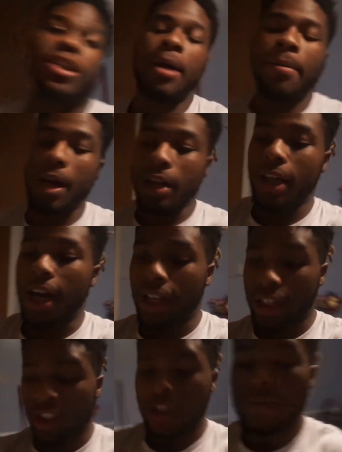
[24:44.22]
sure y'all be holler,
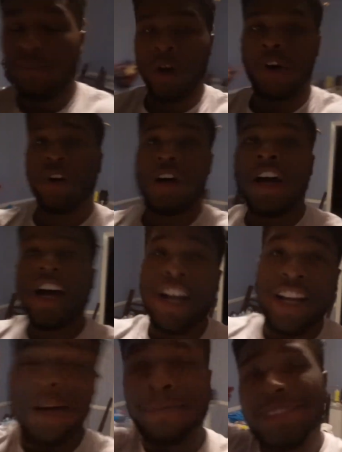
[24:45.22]
holler at y'all tomorrow.
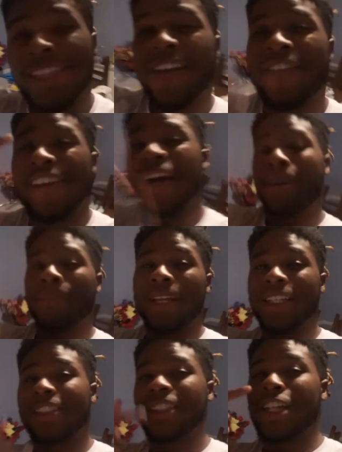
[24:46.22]
Y'all be safe. God
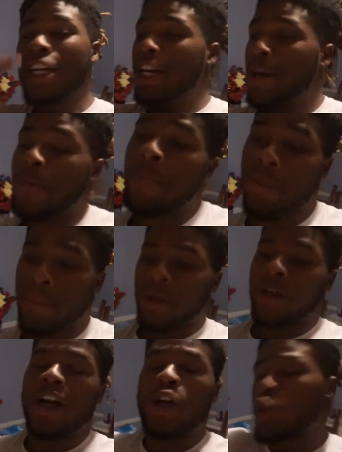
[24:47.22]
bless. Remember,
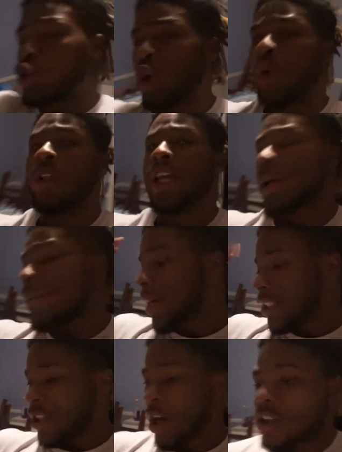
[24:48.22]
don't let
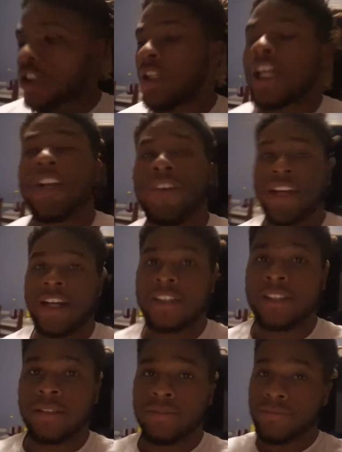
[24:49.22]
nobody talk to you like you ain't
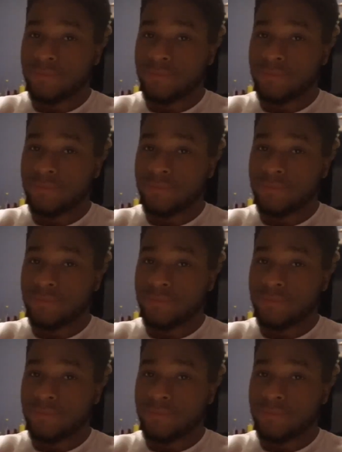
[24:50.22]
nothing.